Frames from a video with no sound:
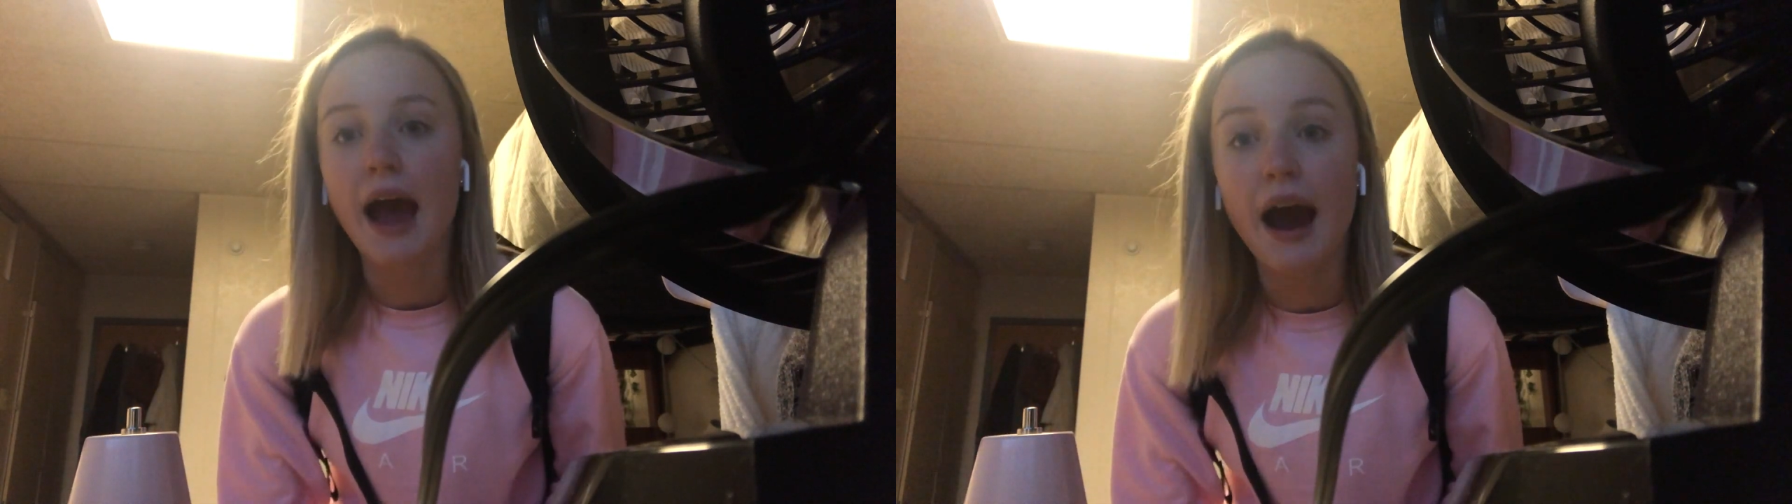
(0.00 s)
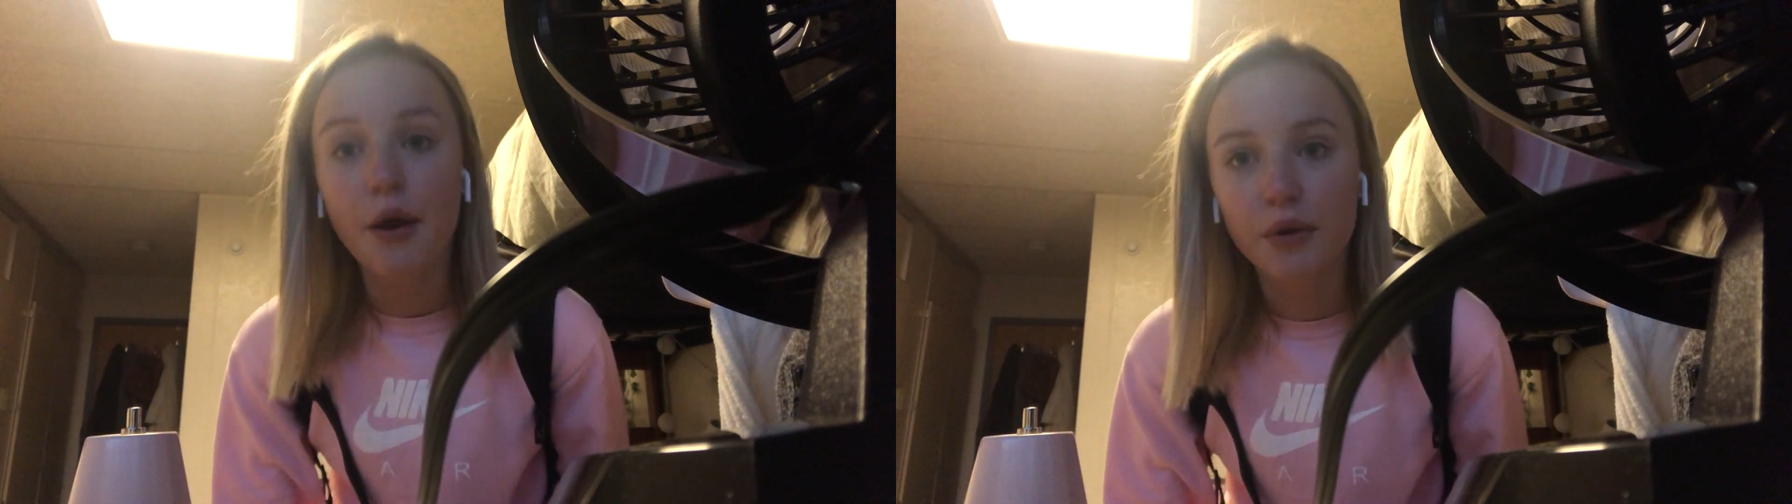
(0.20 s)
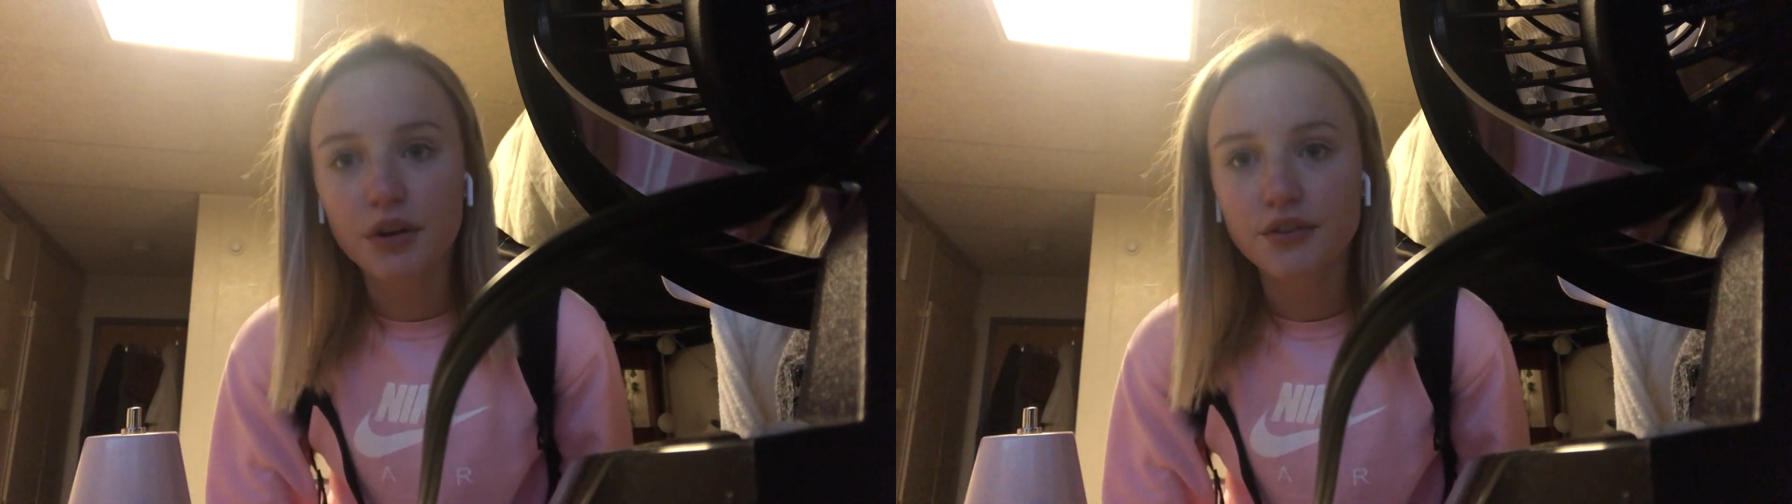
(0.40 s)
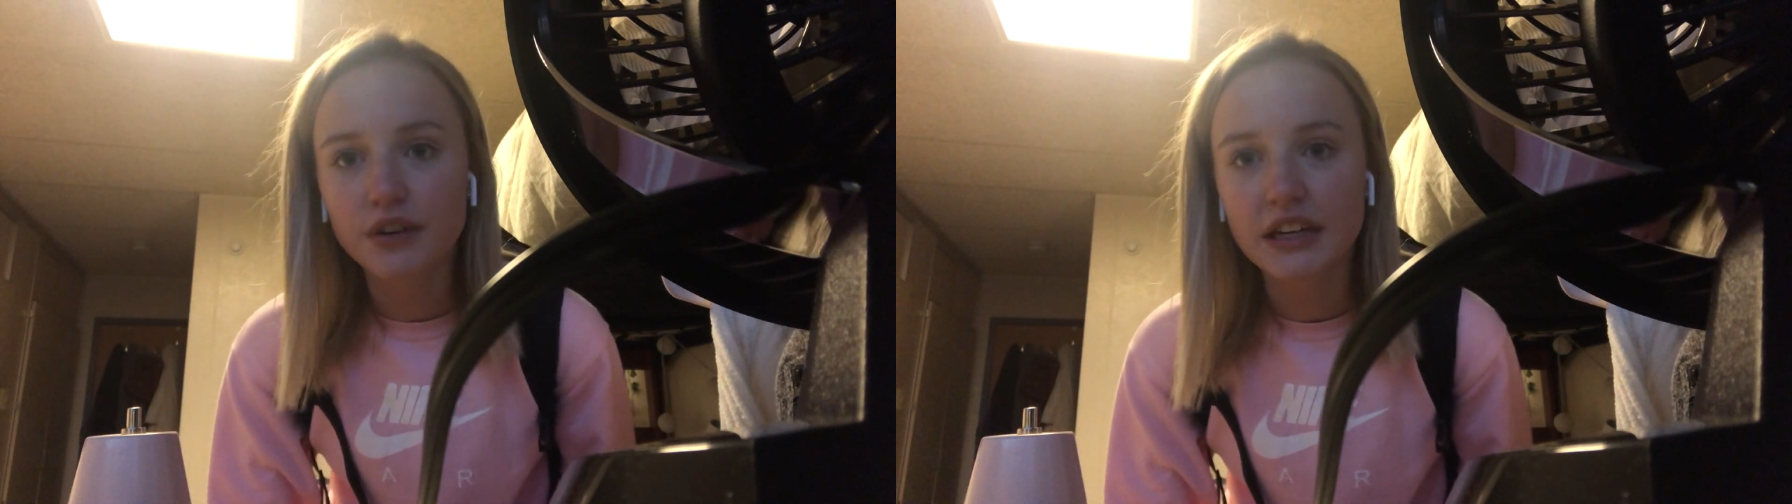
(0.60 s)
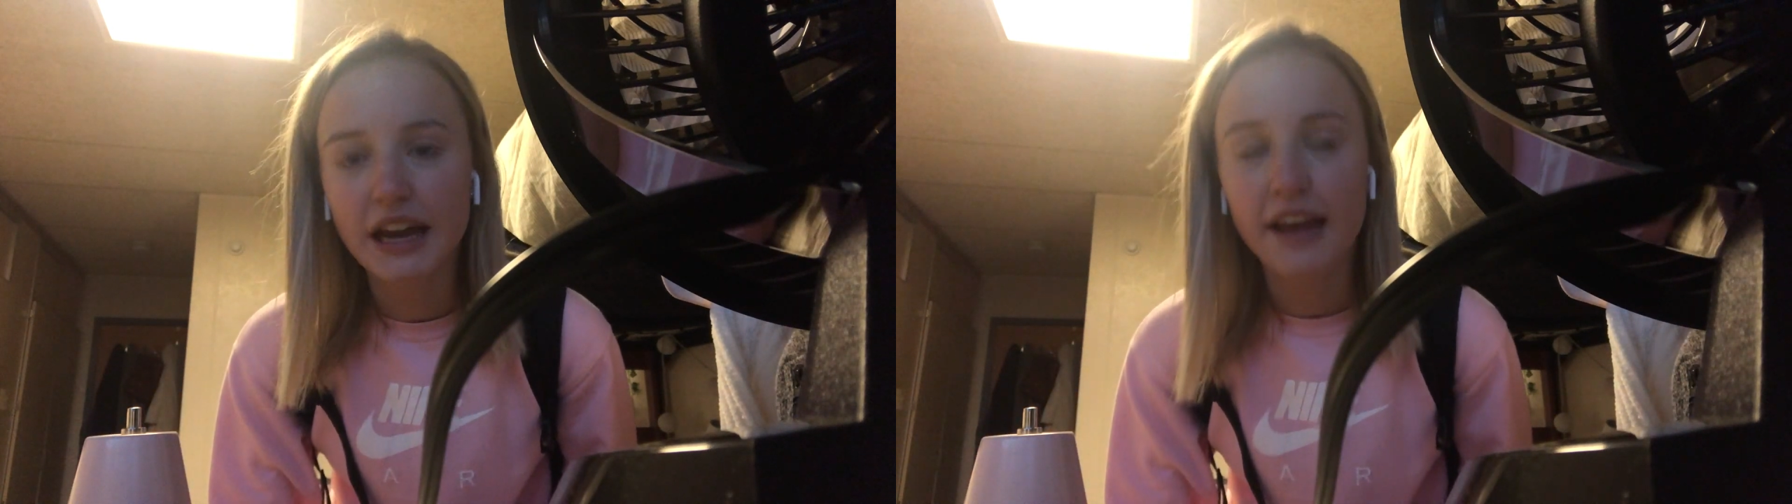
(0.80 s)
hours
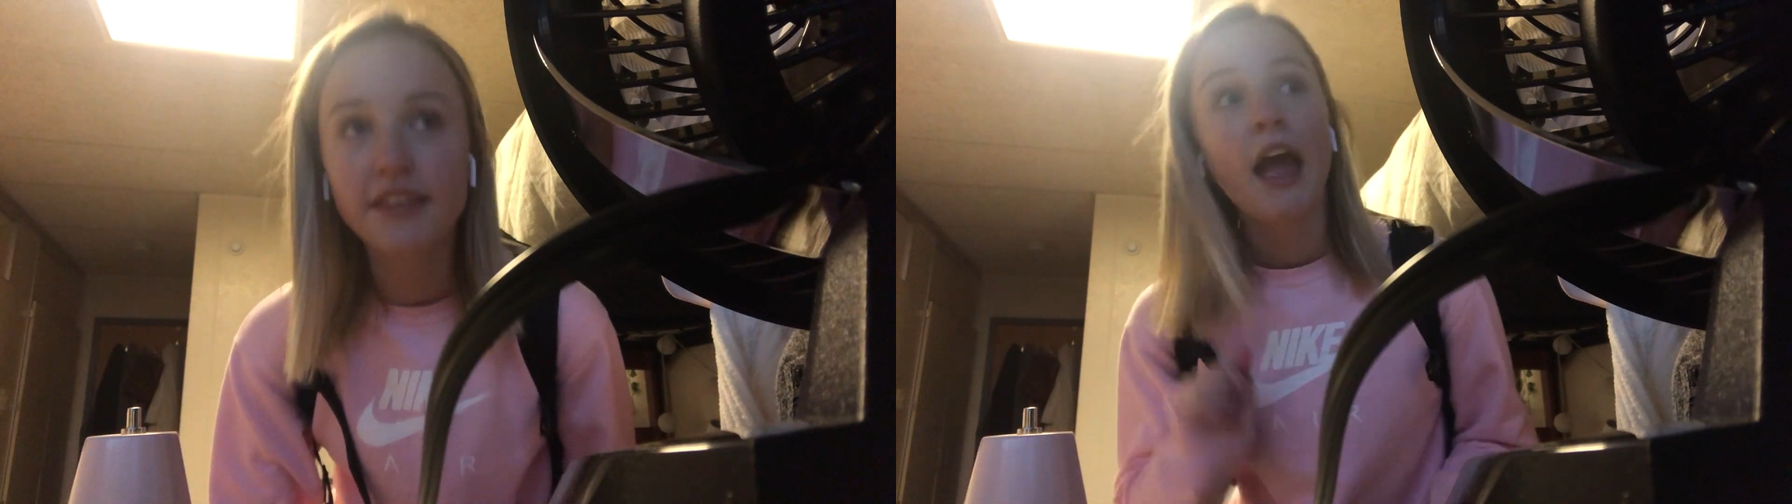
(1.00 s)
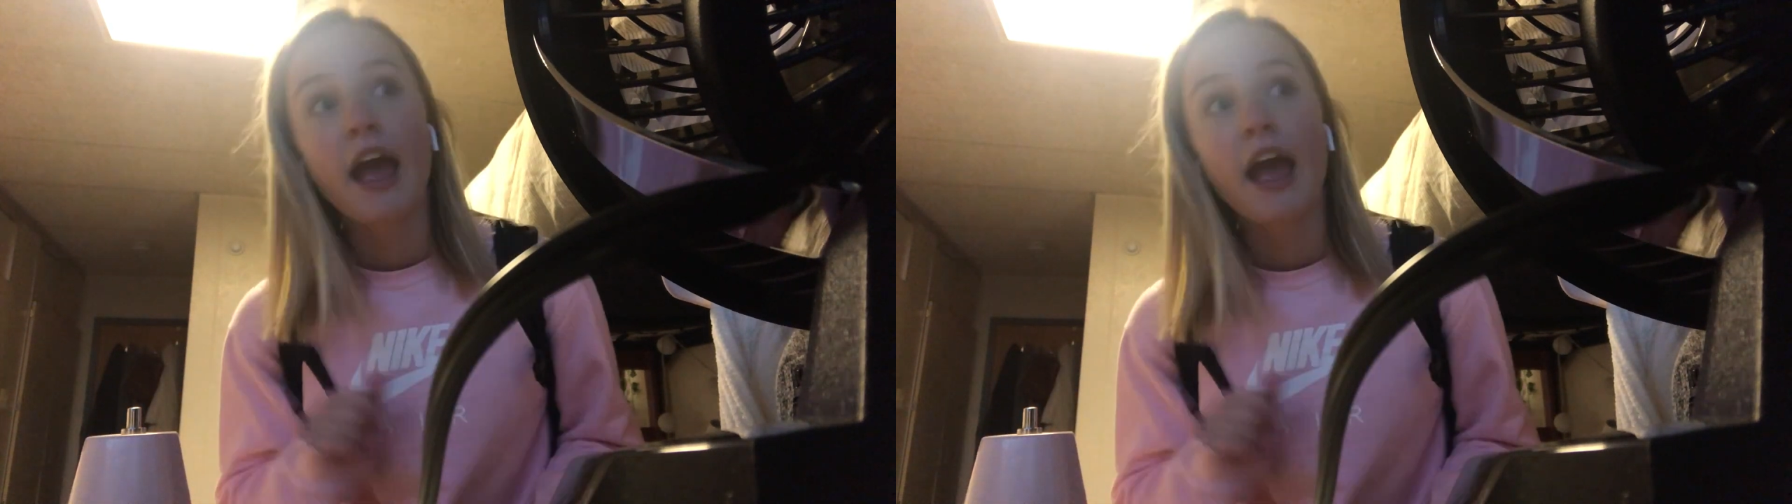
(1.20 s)
for a test